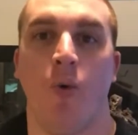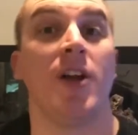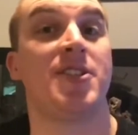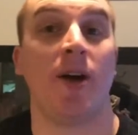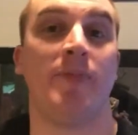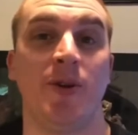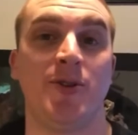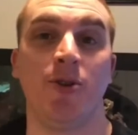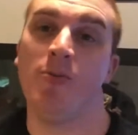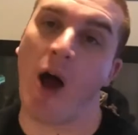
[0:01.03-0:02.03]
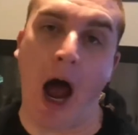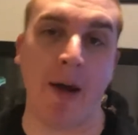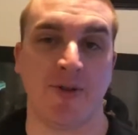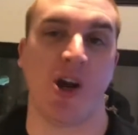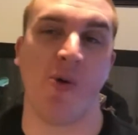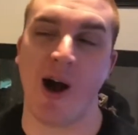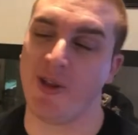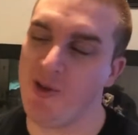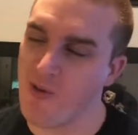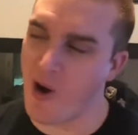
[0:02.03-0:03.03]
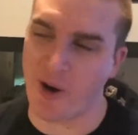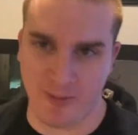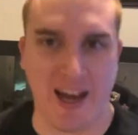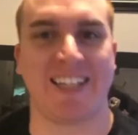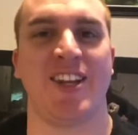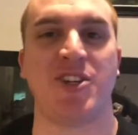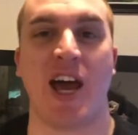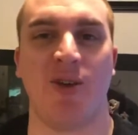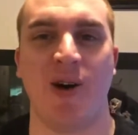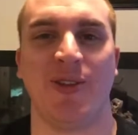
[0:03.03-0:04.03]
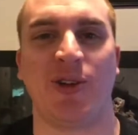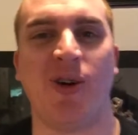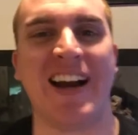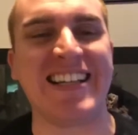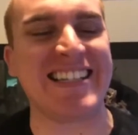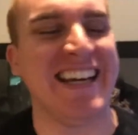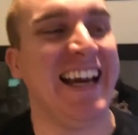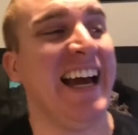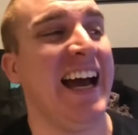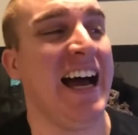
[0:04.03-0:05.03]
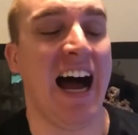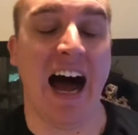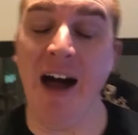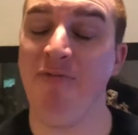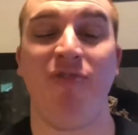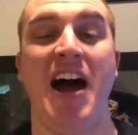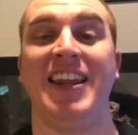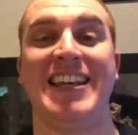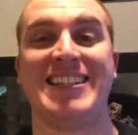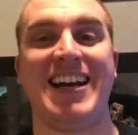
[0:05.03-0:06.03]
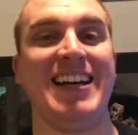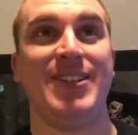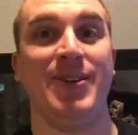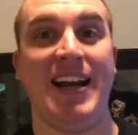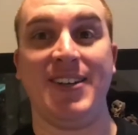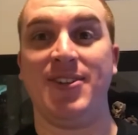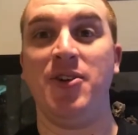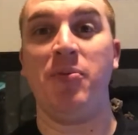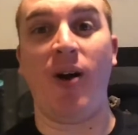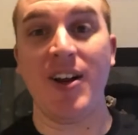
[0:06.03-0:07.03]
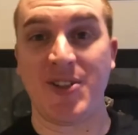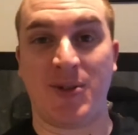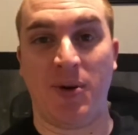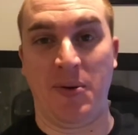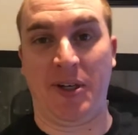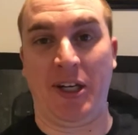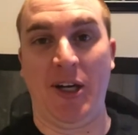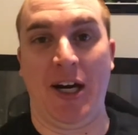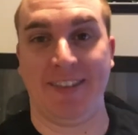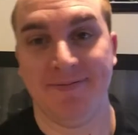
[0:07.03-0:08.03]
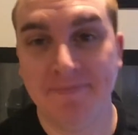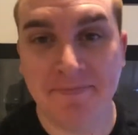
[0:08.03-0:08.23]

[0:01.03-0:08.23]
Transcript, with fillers: What's up, YouTube? I'm Trent Weldon. Welcome back to the channel, Weldon Aquatics. I'm finally excited to announce the new project we're working on.